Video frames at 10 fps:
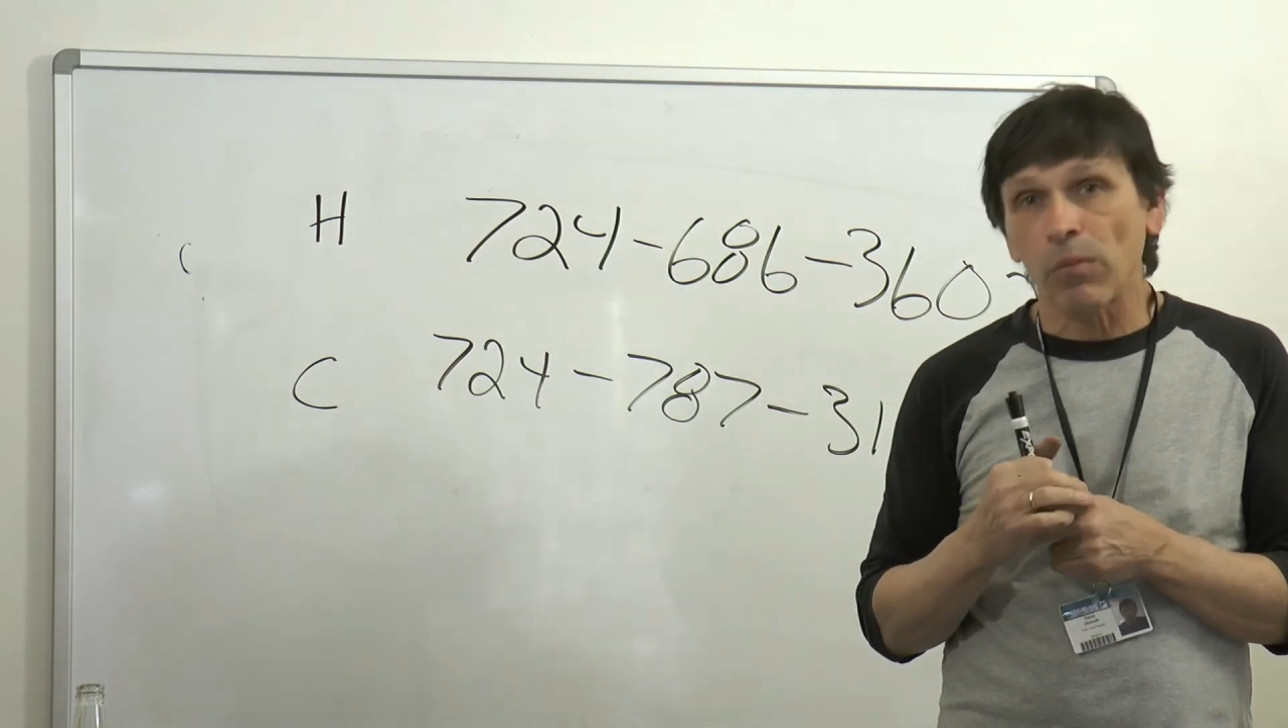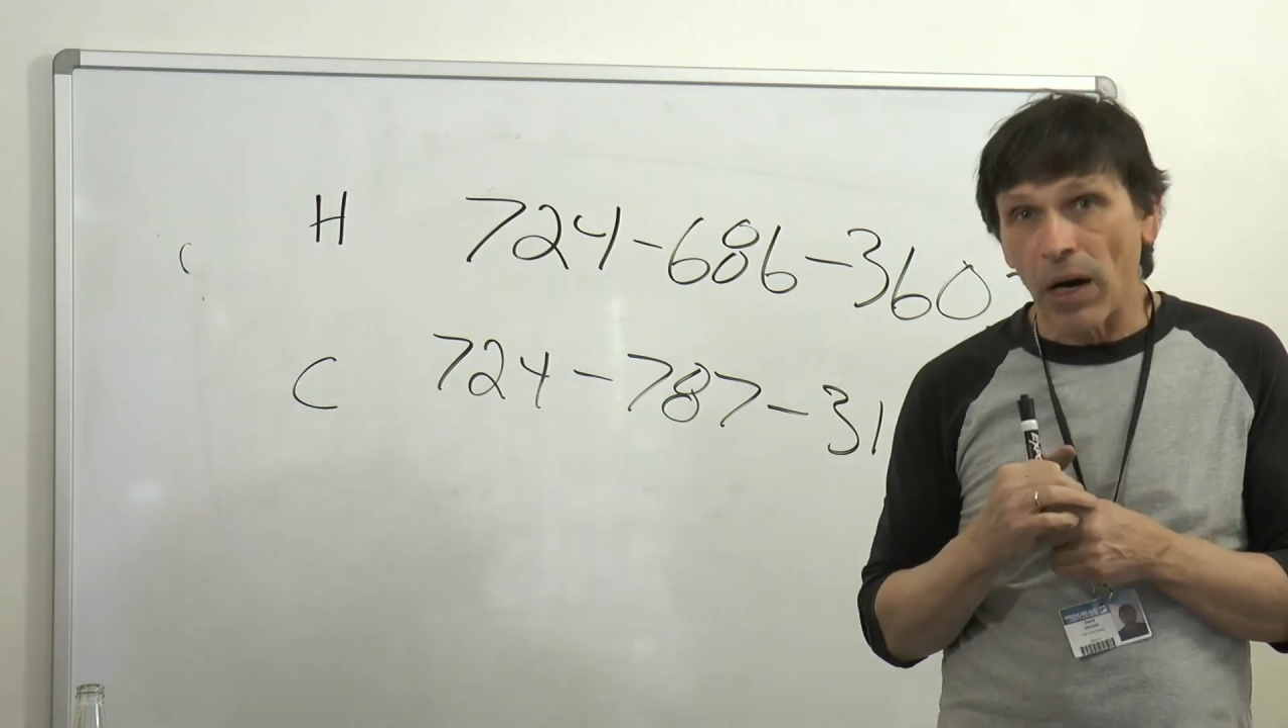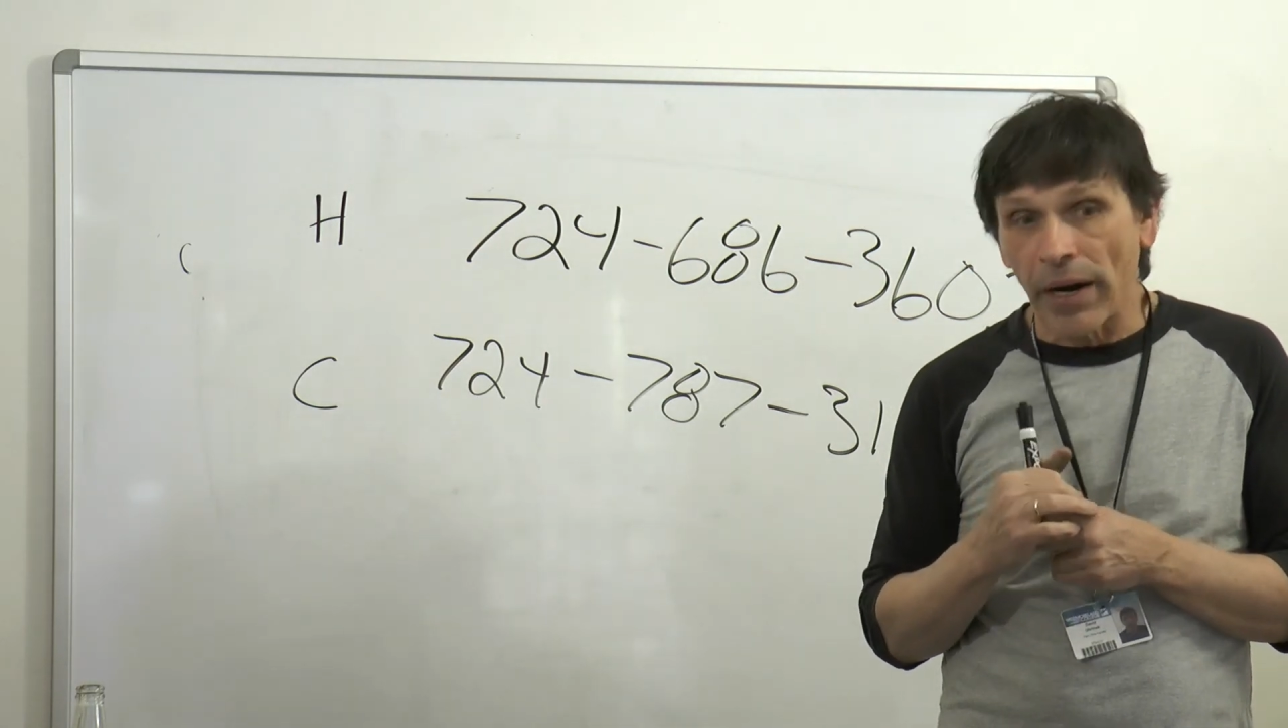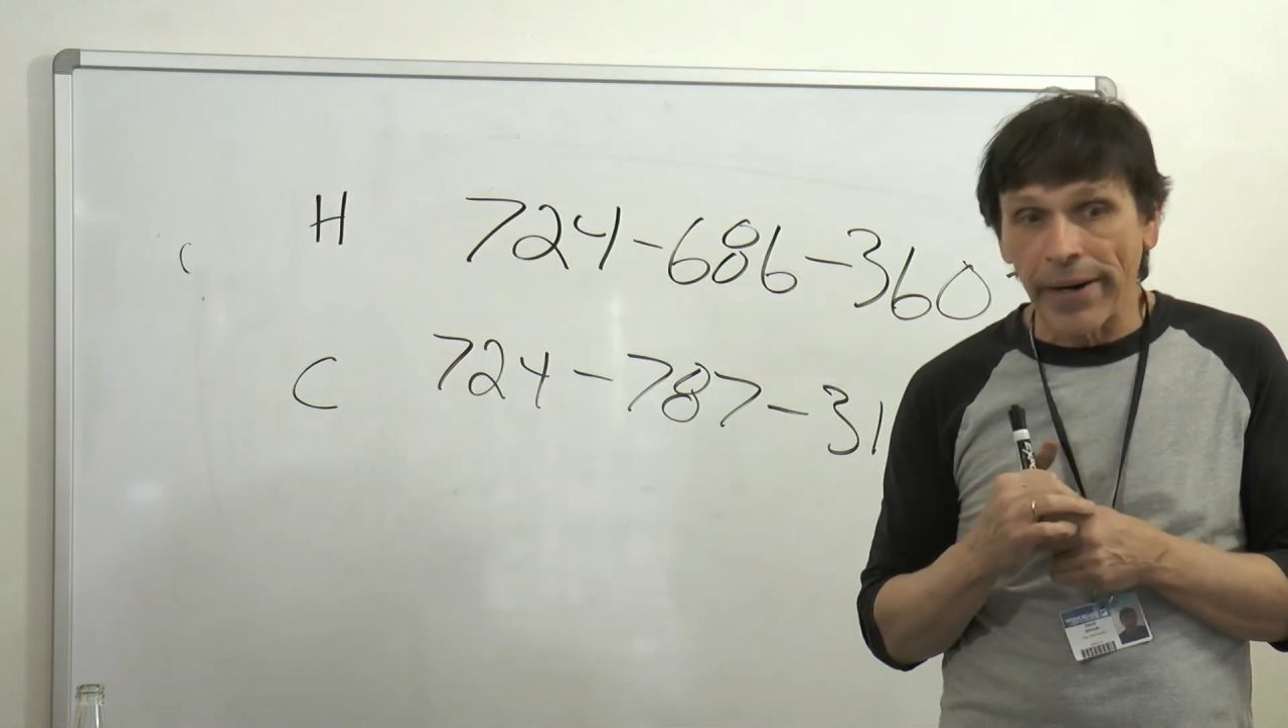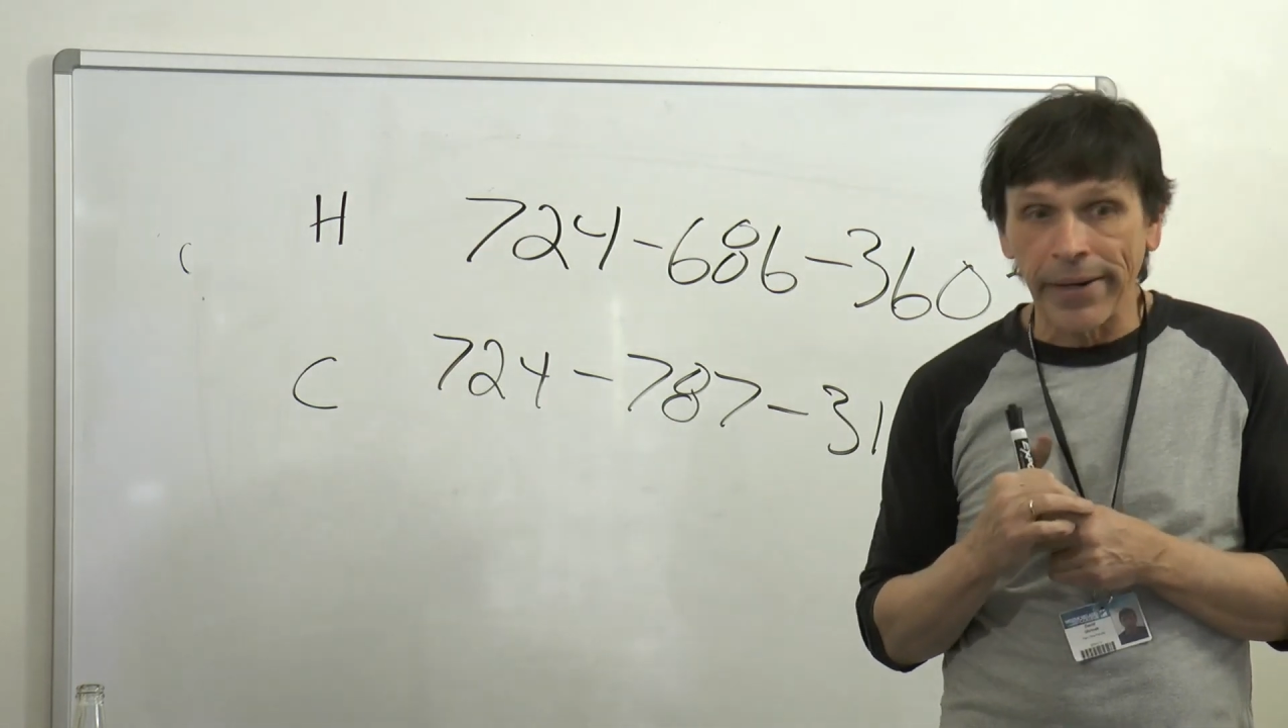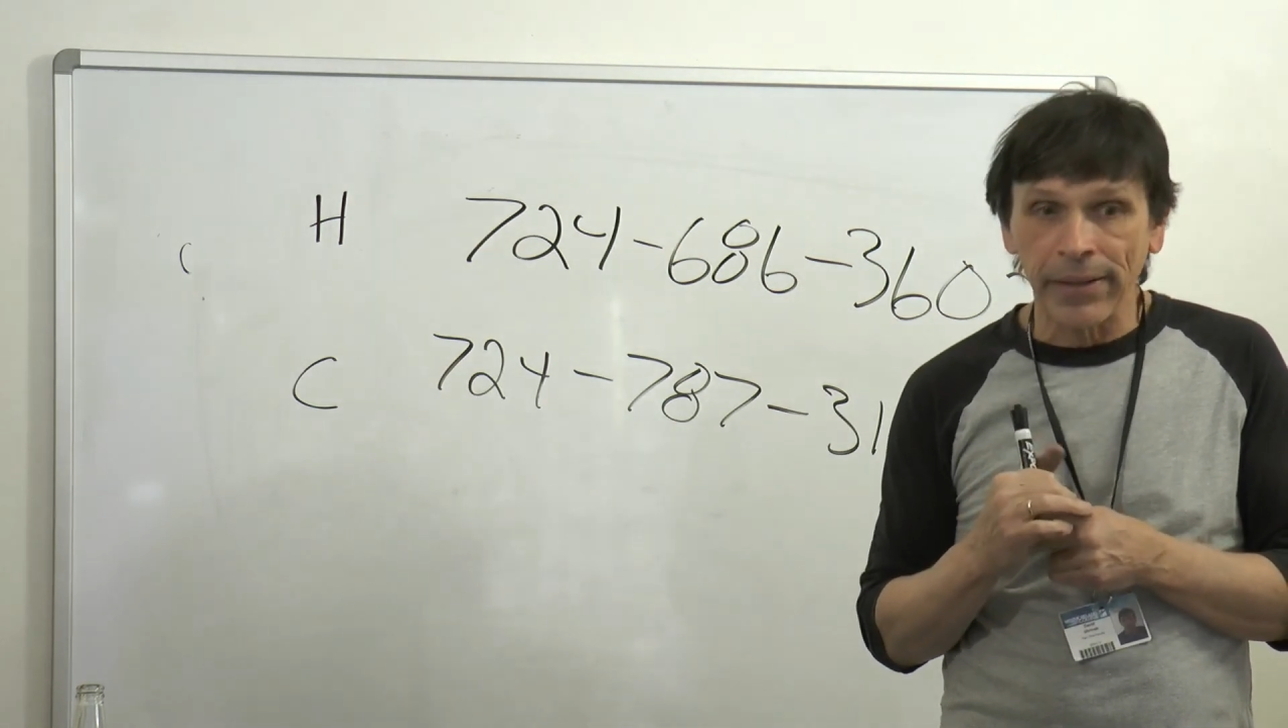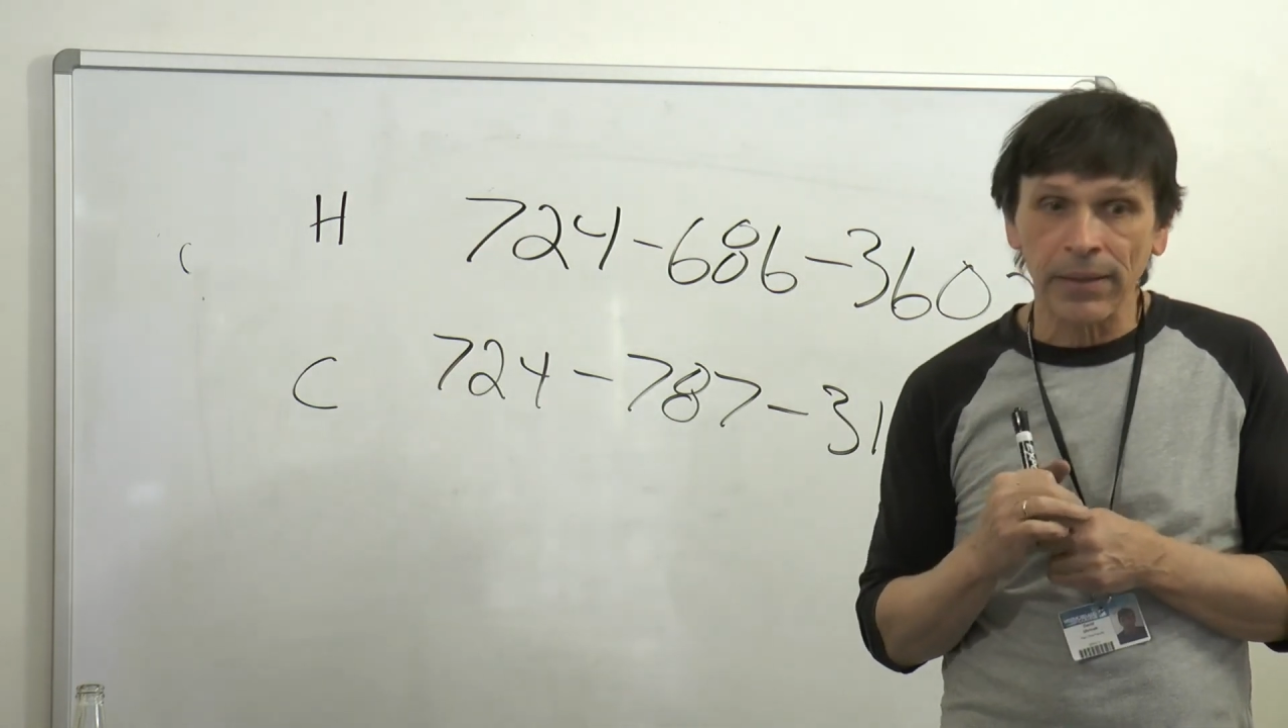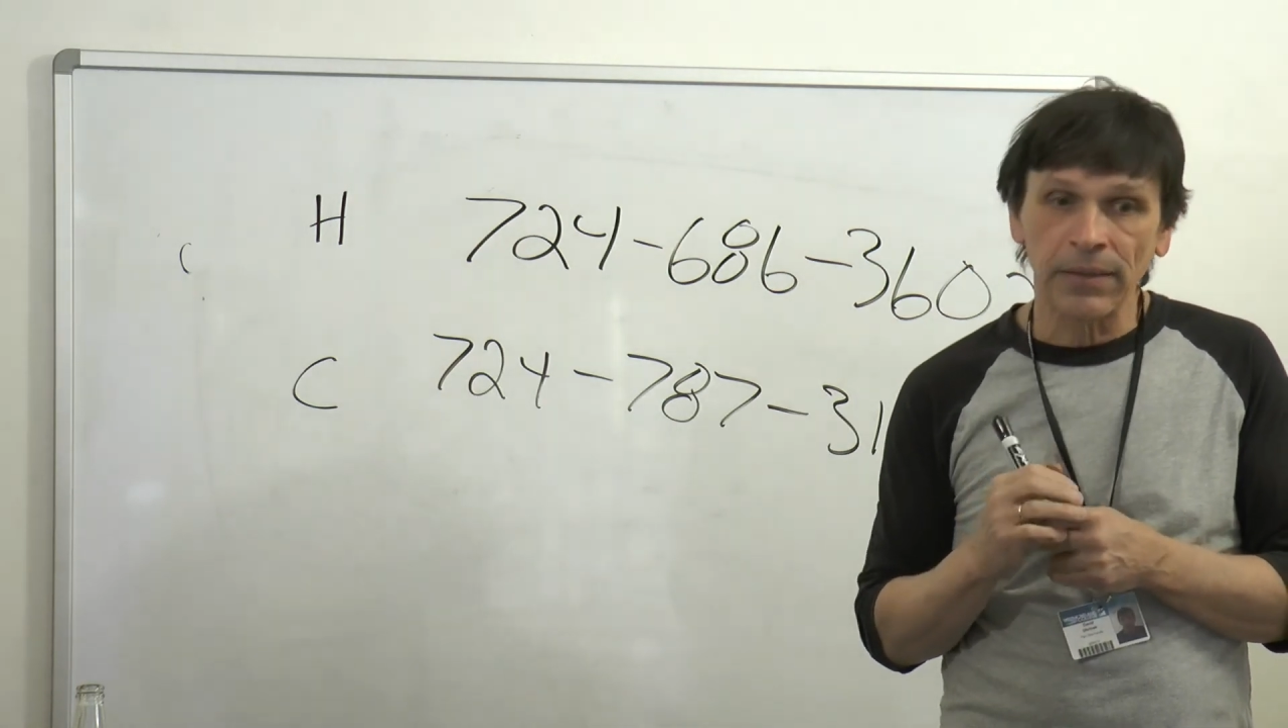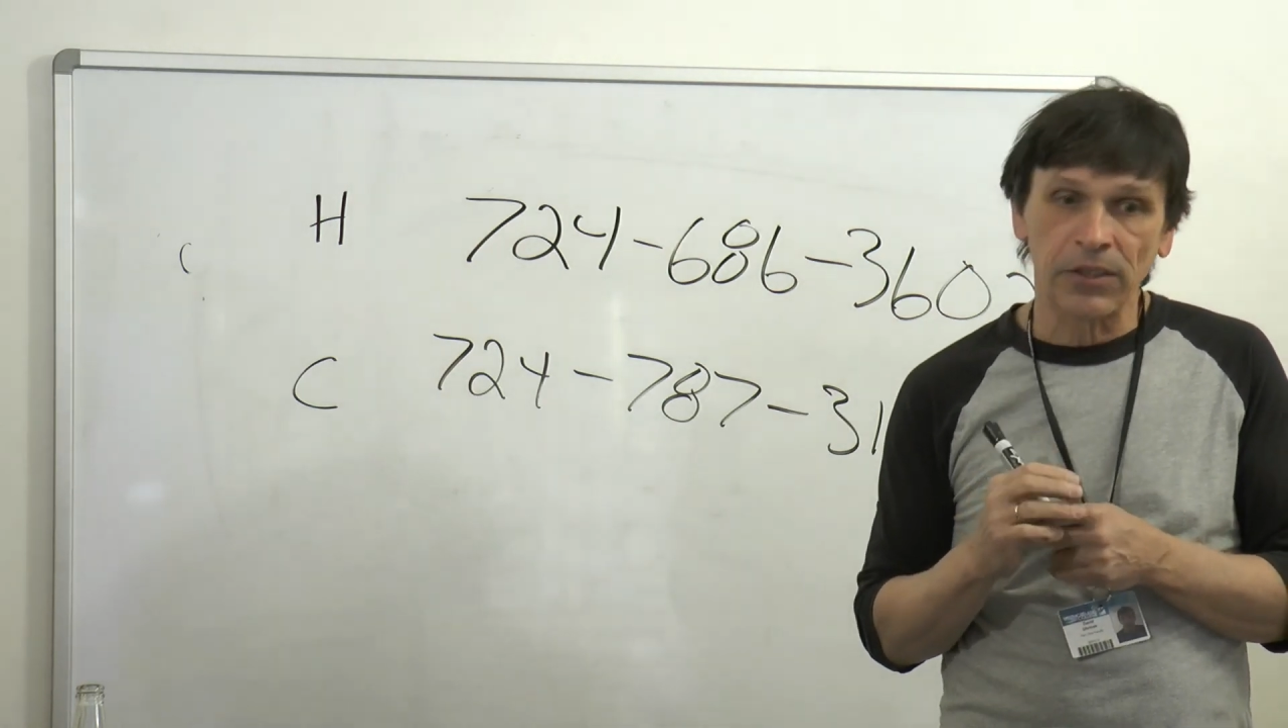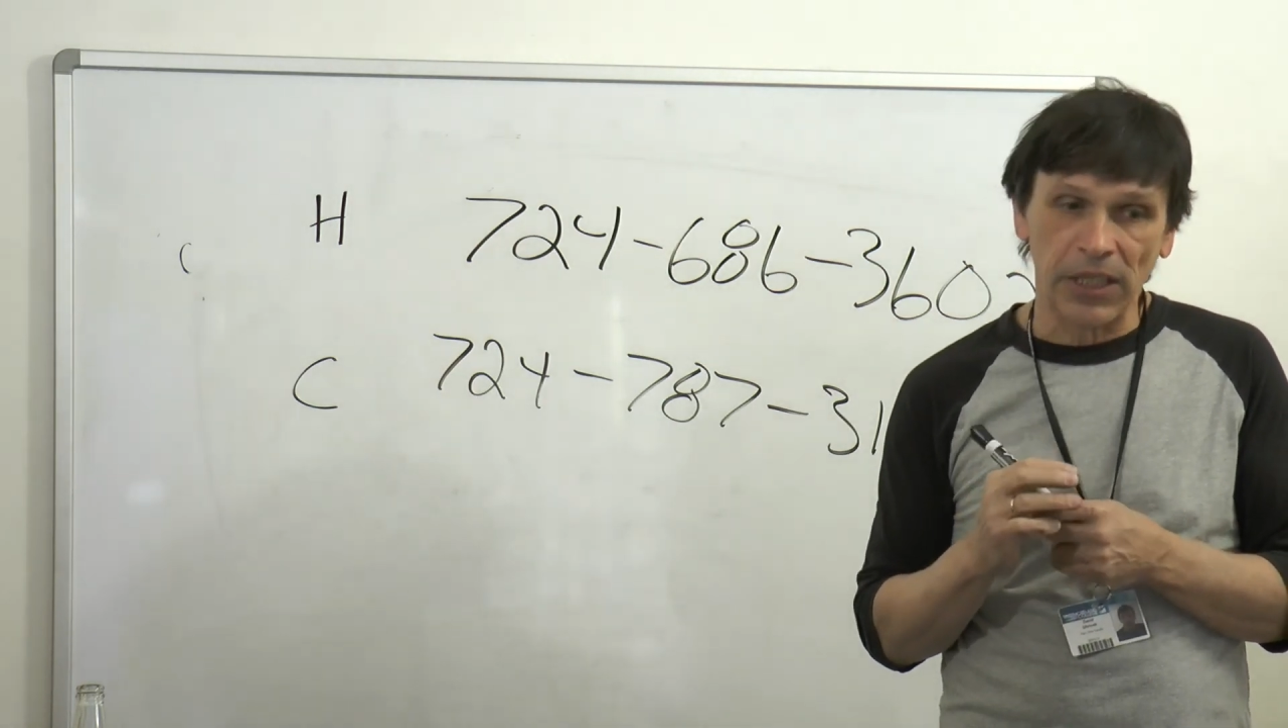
Ryan,